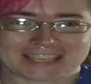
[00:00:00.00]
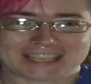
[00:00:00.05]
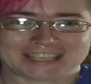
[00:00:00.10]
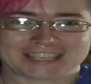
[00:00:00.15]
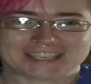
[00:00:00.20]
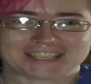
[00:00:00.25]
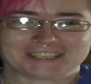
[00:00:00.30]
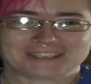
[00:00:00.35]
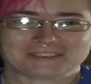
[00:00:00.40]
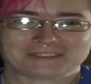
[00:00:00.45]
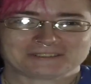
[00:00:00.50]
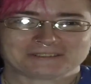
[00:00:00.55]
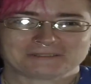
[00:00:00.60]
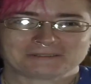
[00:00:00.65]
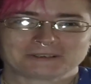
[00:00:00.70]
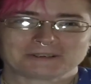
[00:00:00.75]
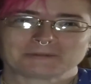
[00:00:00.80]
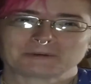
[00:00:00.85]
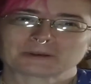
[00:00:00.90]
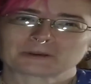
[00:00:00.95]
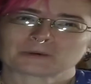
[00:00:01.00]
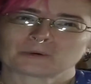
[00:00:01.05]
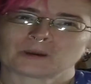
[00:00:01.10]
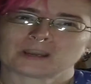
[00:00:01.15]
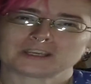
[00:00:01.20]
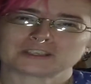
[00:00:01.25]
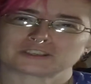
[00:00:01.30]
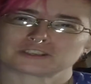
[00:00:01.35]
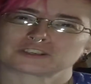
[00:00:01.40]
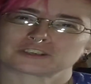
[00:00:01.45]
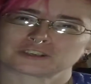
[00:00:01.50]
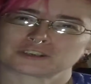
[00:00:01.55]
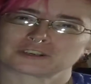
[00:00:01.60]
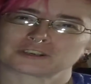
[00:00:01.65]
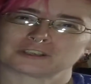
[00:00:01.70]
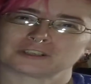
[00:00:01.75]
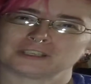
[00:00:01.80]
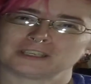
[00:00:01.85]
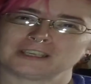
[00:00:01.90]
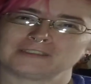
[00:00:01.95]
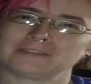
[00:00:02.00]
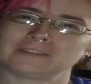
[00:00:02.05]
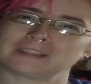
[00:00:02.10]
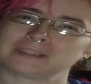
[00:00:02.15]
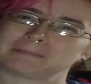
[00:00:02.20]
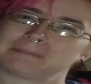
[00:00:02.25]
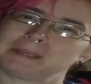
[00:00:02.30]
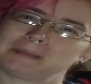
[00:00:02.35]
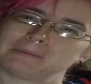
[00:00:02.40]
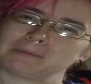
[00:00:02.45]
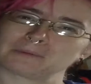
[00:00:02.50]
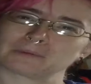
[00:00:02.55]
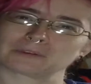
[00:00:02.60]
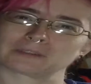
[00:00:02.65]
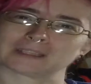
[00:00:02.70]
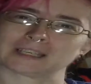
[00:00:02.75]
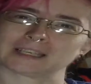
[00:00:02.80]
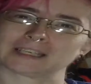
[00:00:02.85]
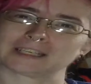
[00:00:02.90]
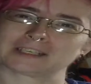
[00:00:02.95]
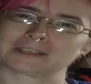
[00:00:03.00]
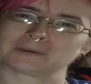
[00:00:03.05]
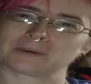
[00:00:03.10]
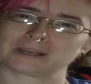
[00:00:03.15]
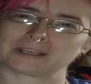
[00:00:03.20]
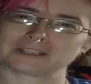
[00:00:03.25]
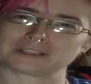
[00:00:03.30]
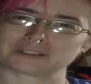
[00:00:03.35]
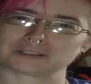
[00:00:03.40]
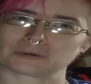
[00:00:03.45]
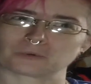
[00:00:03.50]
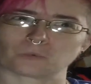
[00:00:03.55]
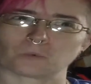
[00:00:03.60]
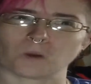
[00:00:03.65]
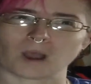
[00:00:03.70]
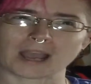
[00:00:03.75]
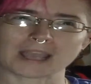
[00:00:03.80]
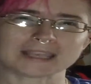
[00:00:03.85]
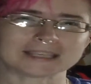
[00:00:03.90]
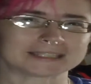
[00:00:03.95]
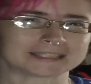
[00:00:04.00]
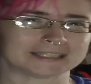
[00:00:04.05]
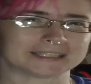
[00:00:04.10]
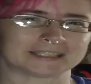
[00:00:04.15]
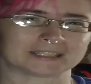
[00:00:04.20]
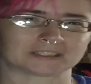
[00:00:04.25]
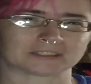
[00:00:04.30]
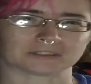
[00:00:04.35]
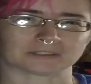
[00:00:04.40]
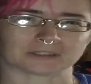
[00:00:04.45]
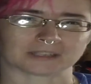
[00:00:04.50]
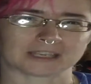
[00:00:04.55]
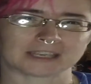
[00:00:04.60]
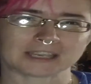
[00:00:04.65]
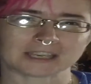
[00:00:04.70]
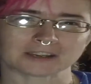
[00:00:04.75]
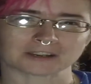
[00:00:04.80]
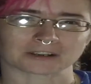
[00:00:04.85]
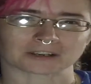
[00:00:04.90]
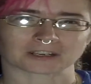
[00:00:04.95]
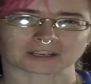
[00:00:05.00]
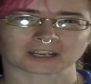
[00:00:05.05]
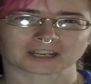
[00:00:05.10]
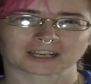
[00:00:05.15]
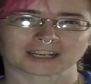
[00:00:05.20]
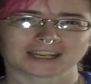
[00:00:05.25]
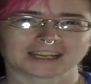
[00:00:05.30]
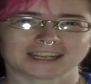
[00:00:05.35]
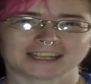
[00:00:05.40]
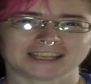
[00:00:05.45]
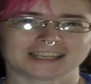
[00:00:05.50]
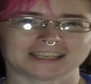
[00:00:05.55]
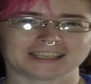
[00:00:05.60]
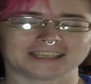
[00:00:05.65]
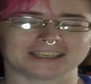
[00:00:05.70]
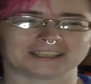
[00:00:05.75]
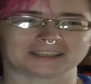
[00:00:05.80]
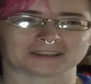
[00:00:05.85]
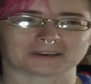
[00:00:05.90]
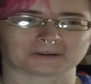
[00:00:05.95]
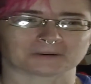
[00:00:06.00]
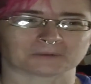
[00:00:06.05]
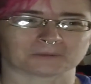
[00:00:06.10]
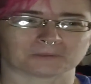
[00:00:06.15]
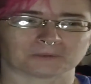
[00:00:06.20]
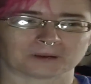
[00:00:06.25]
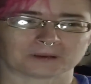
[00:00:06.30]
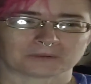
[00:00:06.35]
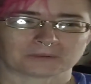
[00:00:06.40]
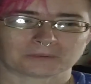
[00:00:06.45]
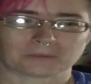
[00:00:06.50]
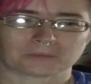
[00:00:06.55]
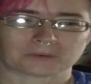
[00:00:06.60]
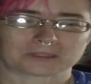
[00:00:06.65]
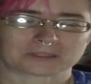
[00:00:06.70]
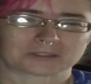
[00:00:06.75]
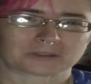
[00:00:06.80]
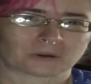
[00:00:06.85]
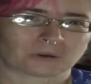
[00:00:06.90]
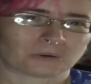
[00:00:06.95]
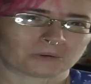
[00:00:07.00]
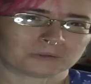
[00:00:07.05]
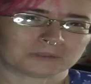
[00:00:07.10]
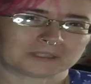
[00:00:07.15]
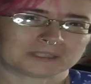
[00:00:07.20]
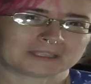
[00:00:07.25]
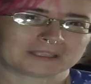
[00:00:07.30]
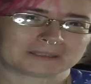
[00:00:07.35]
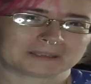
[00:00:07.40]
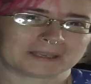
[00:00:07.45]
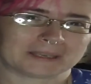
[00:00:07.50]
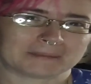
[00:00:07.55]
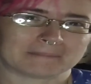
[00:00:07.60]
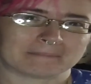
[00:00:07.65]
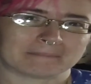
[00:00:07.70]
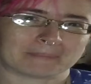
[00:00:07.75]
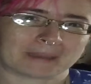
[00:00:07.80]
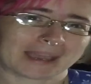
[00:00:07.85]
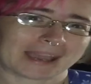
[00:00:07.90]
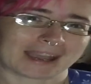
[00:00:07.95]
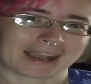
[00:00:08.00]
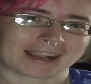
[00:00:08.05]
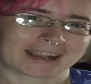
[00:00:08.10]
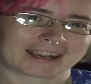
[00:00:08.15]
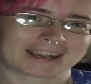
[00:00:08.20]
You knew we weren't quite sure. Even the people weren't like quite sure. Why is he still here? You know what? What's holding him back?